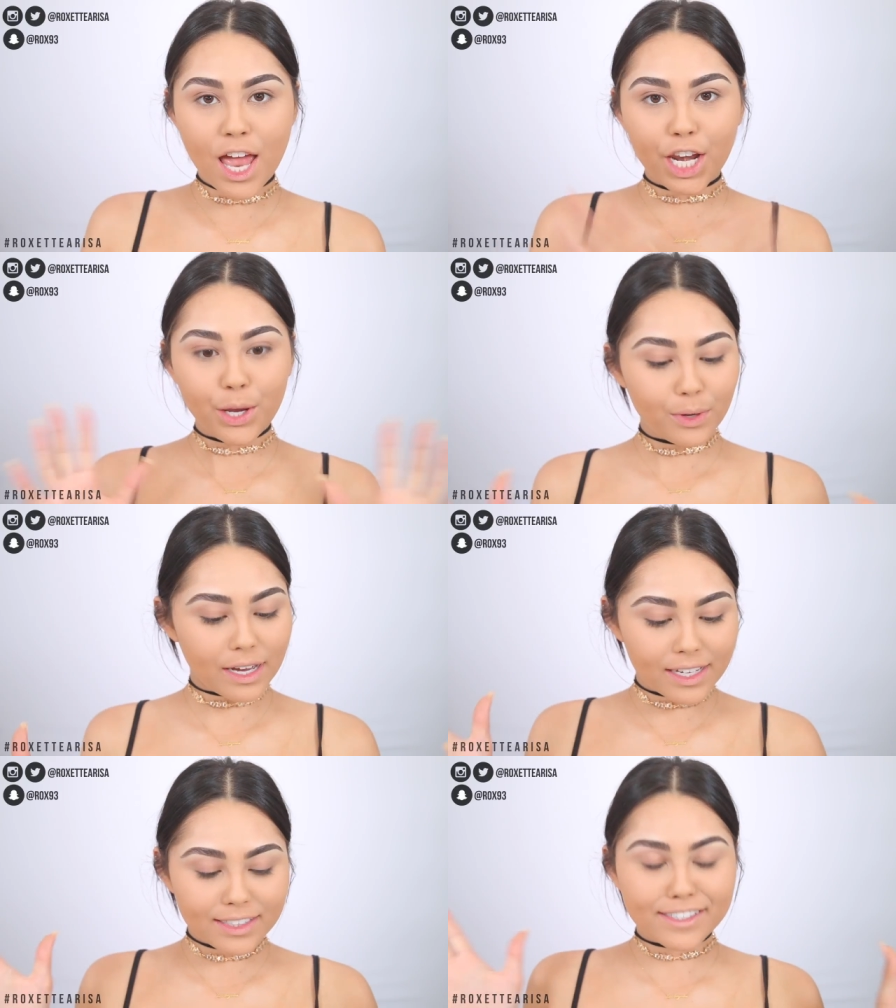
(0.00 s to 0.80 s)
Hello
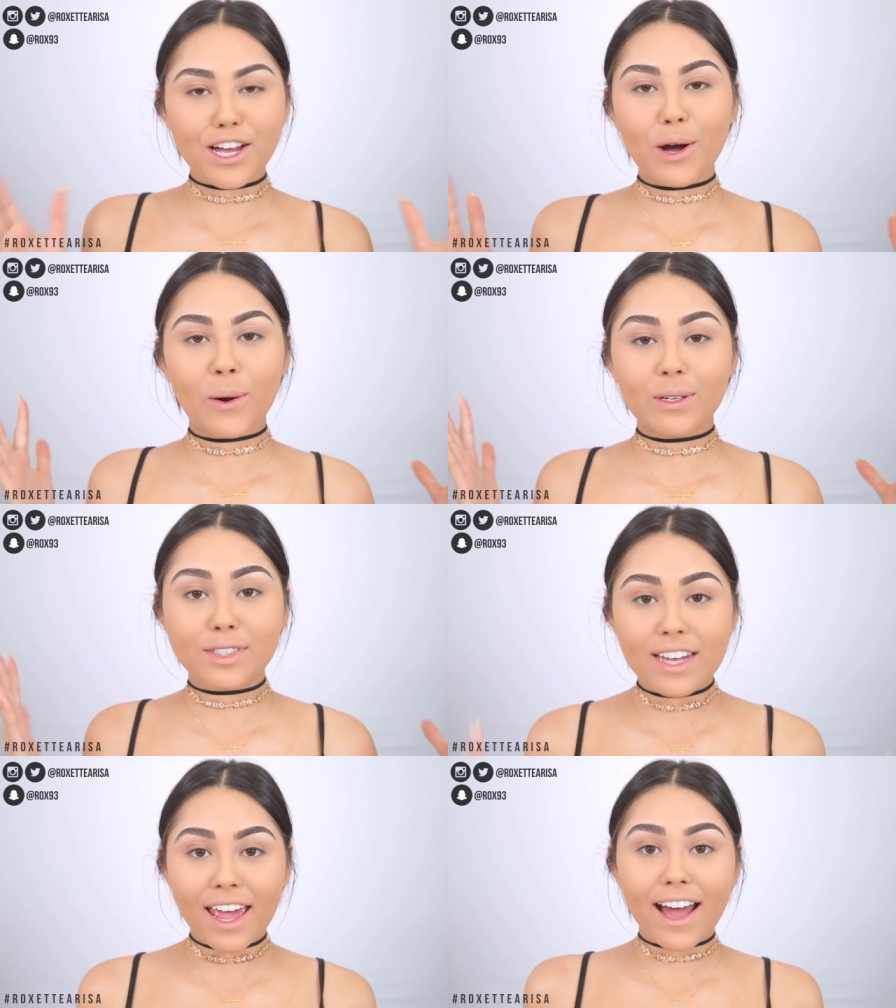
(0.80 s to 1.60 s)
guys, so
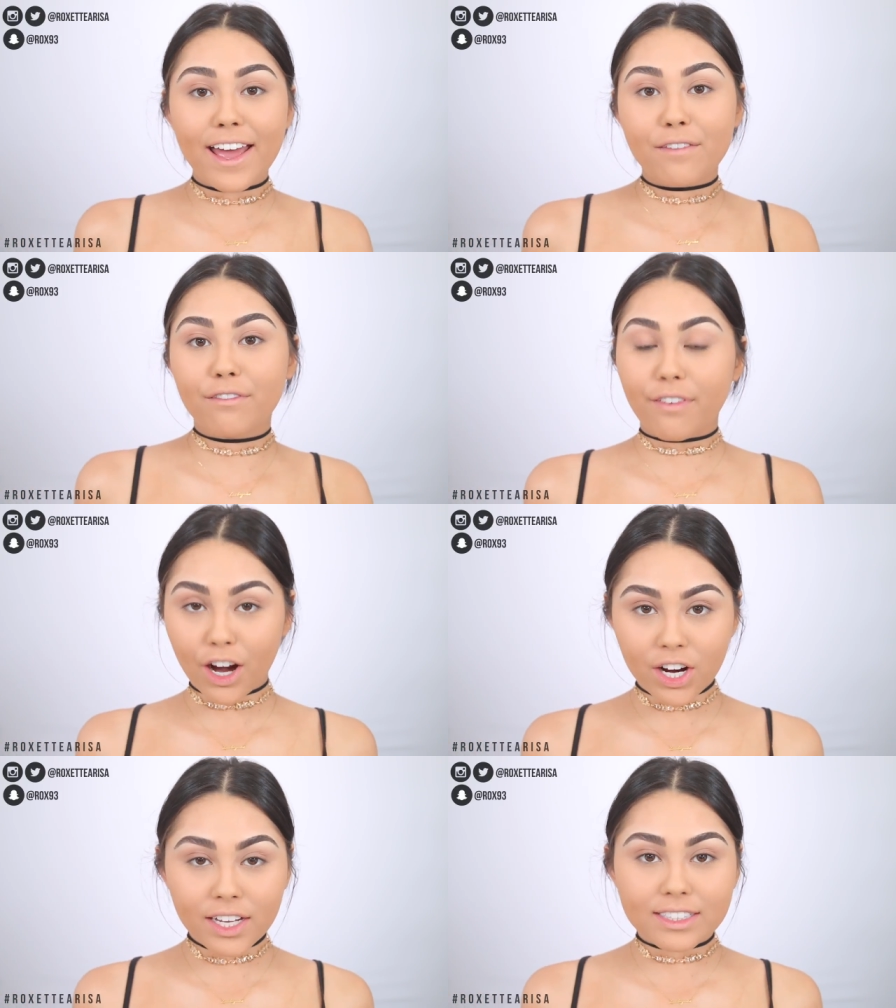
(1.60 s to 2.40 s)
today I am
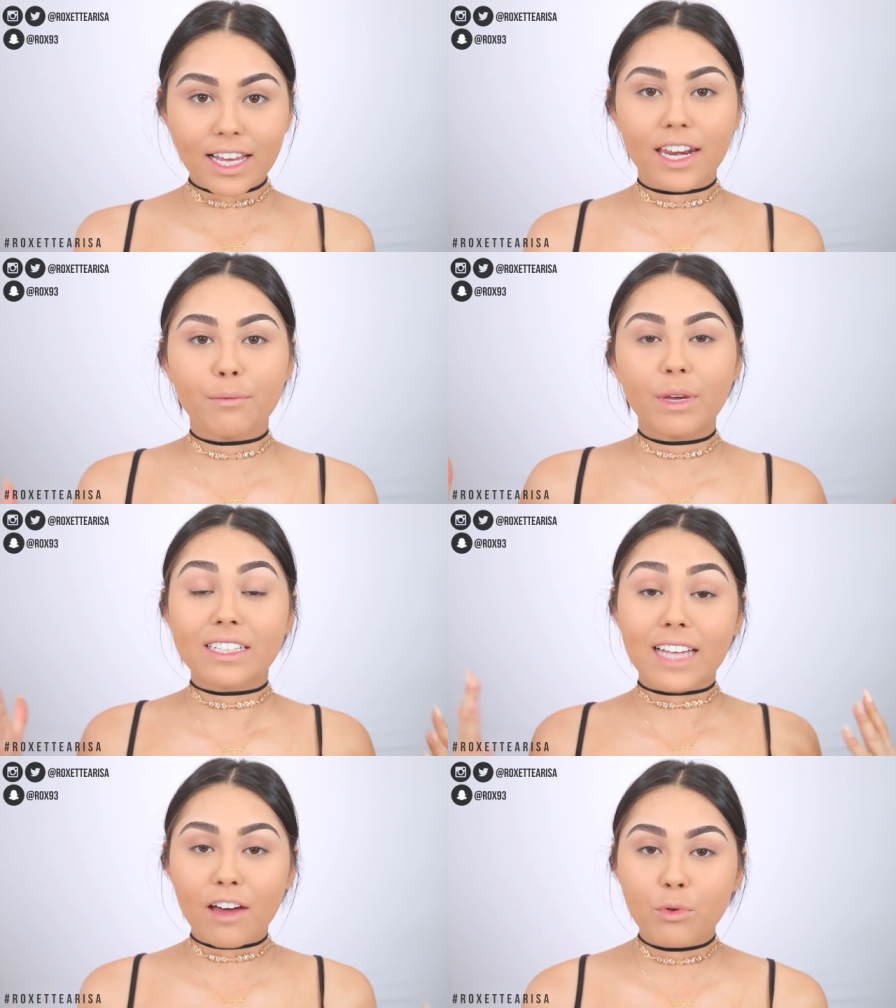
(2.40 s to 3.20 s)
very excited
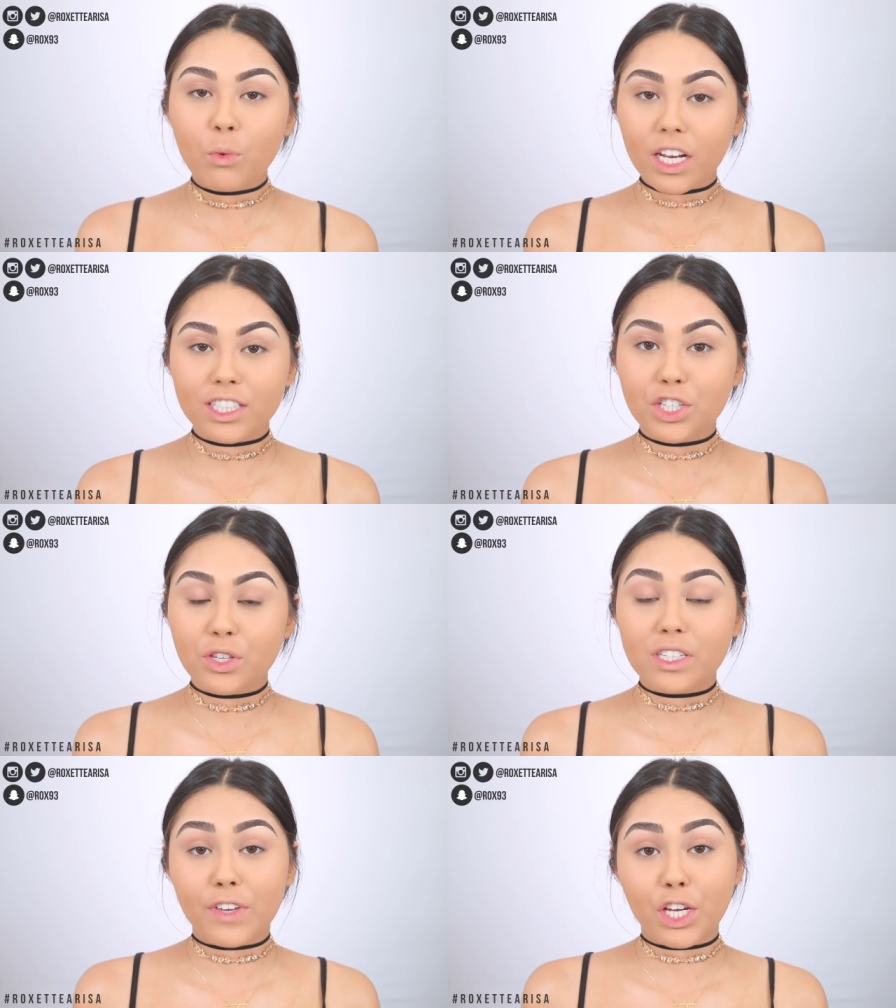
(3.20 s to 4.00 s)
because I've been wanting to do
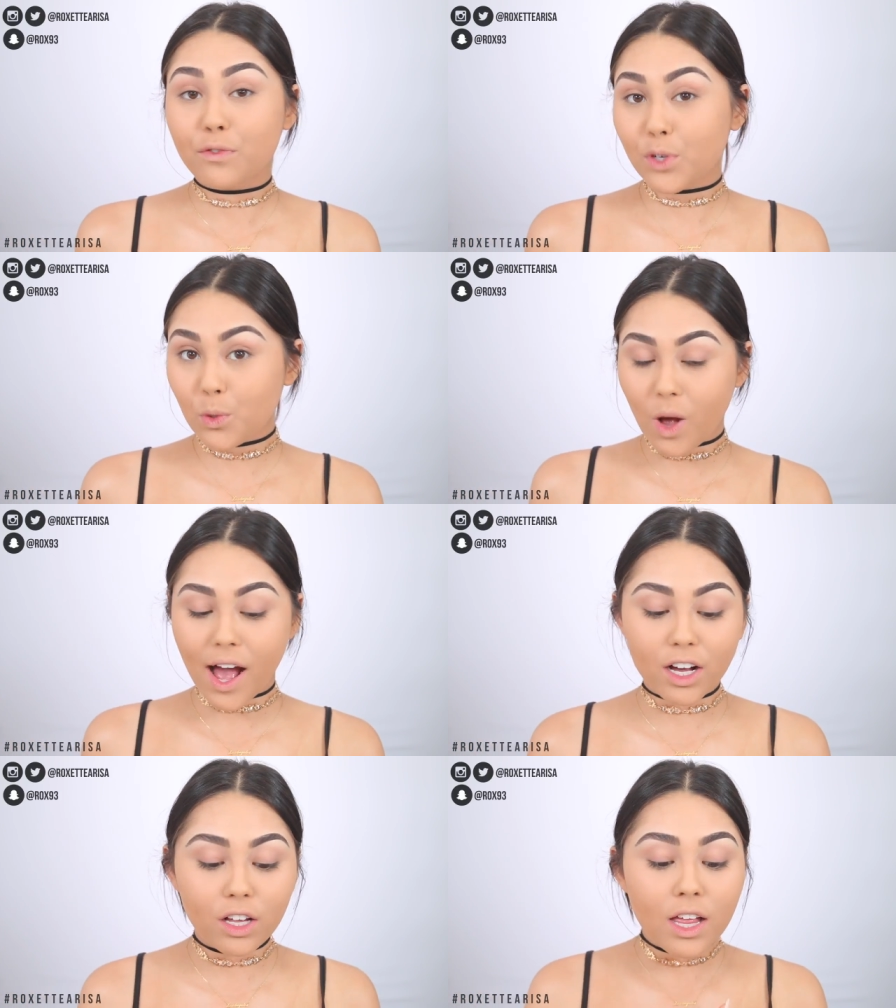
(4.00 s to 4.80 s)
this video for a
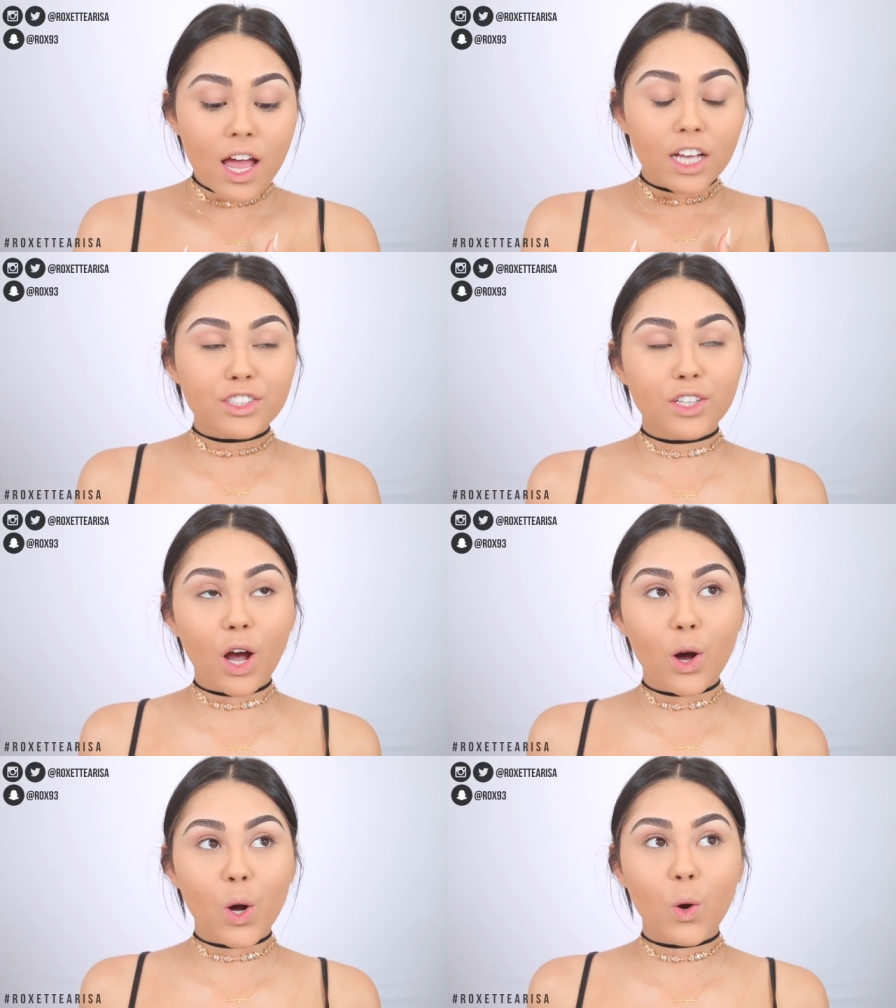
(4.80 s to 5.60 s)
while.
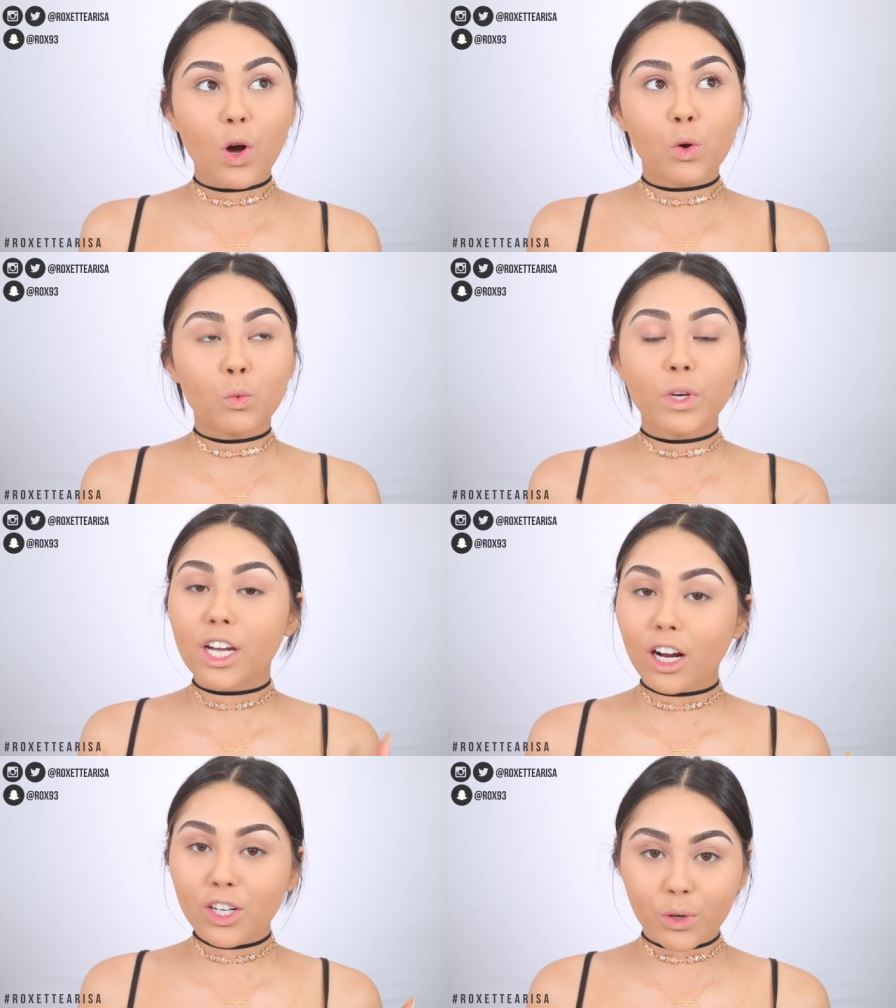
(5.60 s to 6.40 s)
So
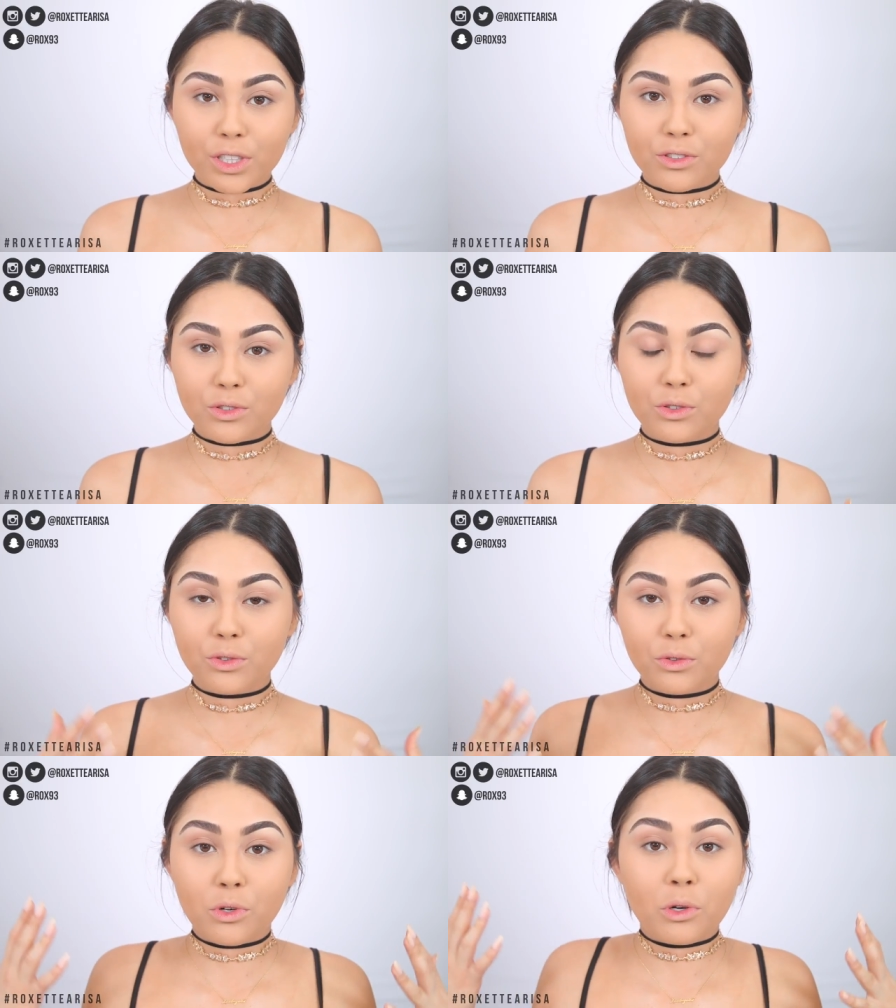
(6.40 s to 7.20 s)
we are going
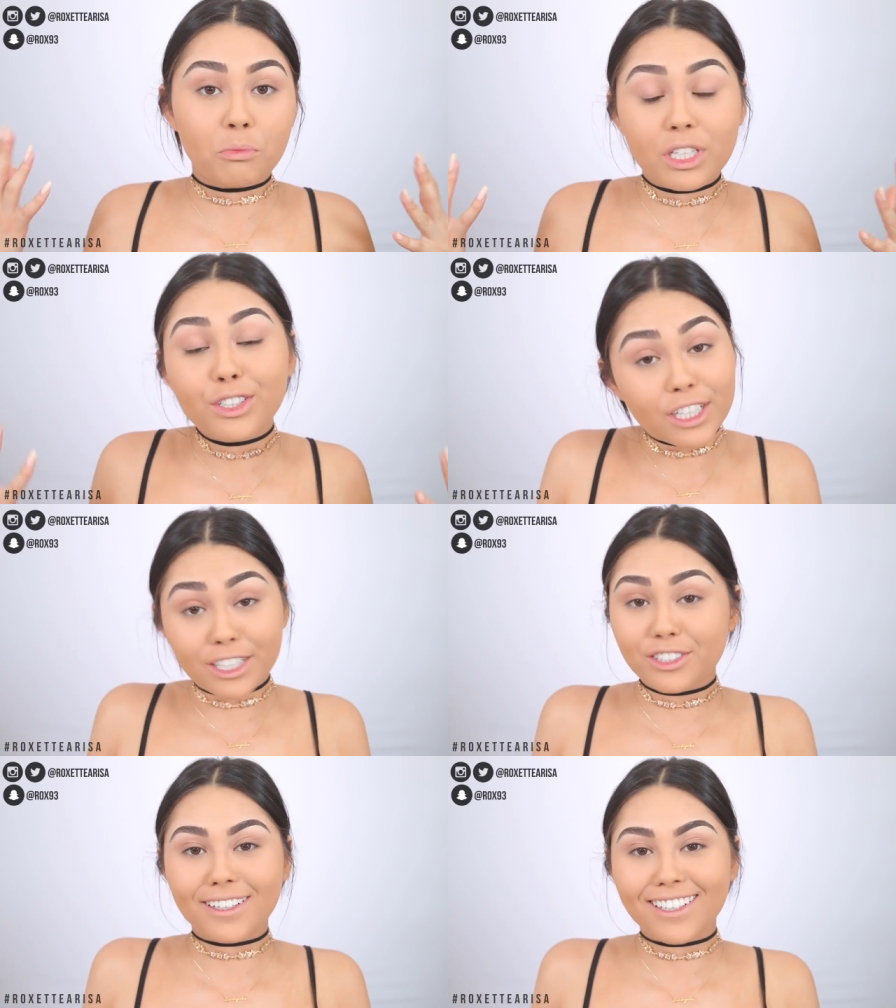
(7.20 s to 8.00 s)
to be
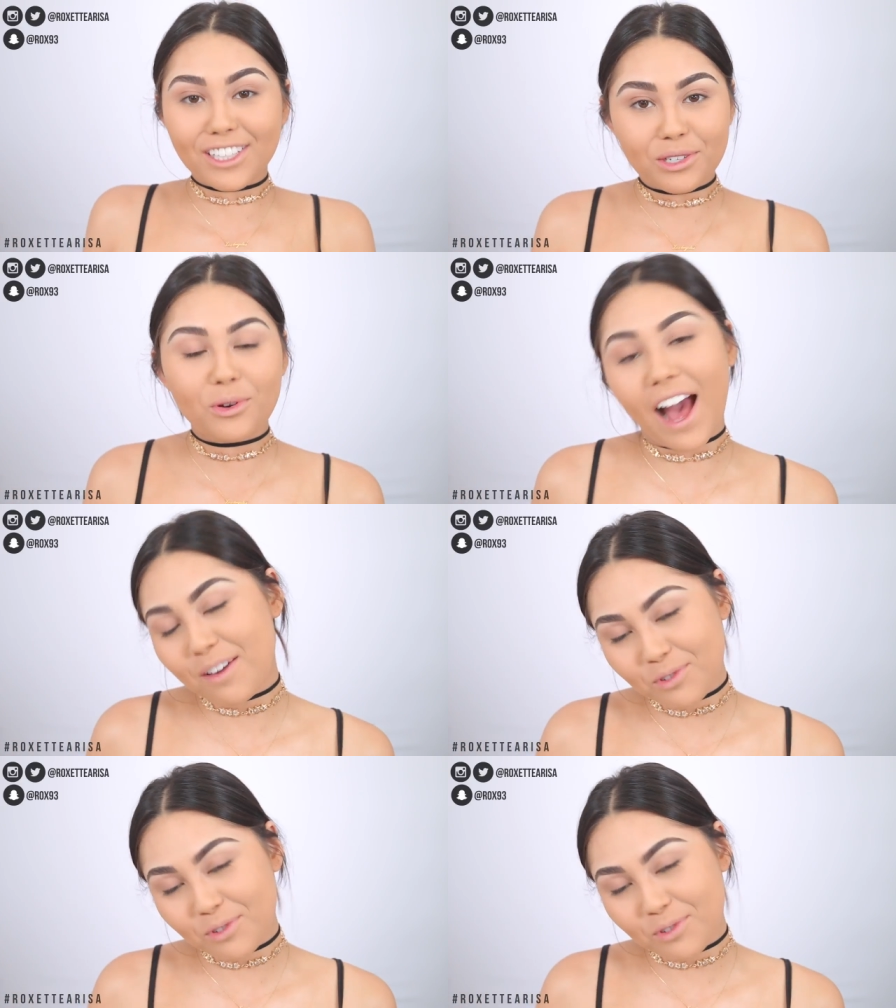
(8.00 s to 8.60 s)
teaching you,